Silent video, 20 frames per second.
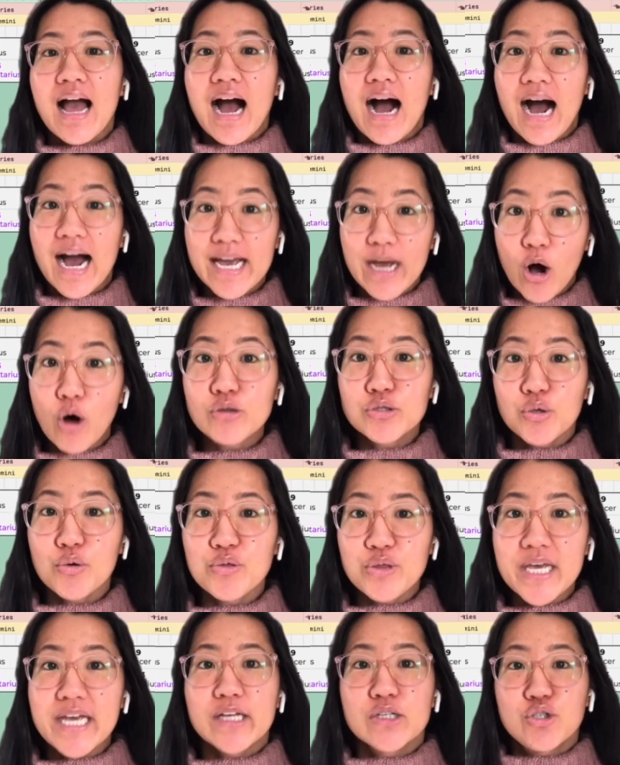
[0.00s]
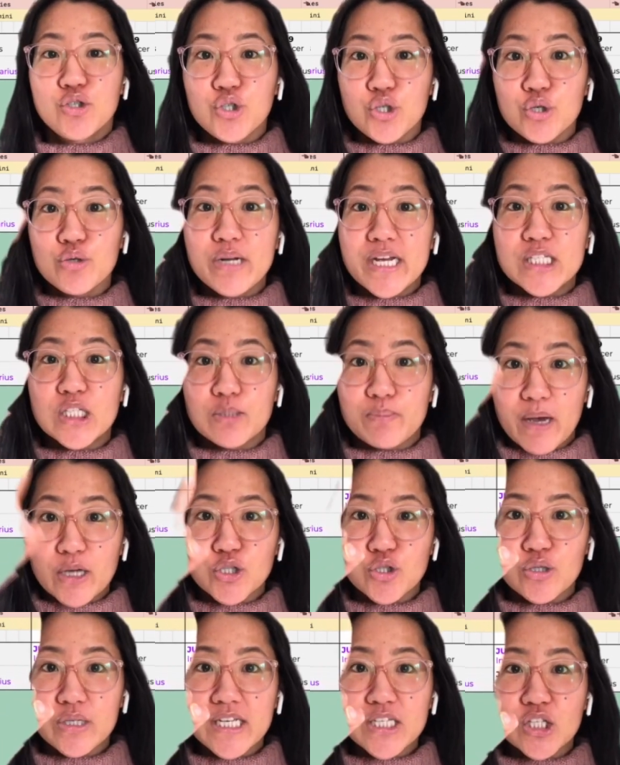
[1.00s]
I also think June
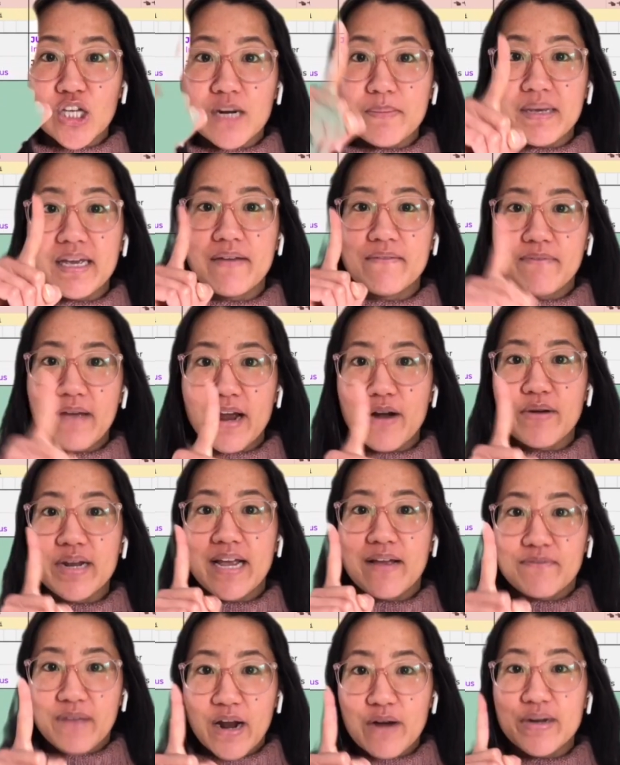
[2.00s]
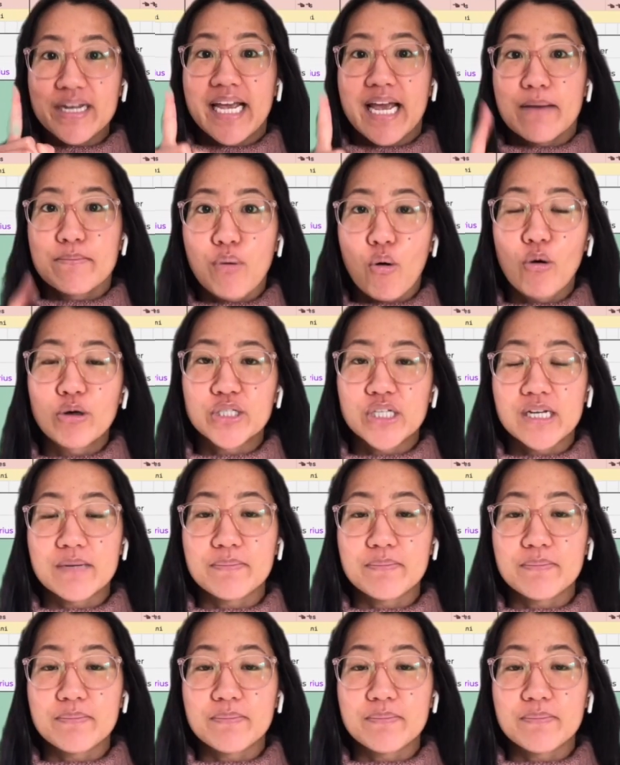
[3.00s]
especially is going to be very important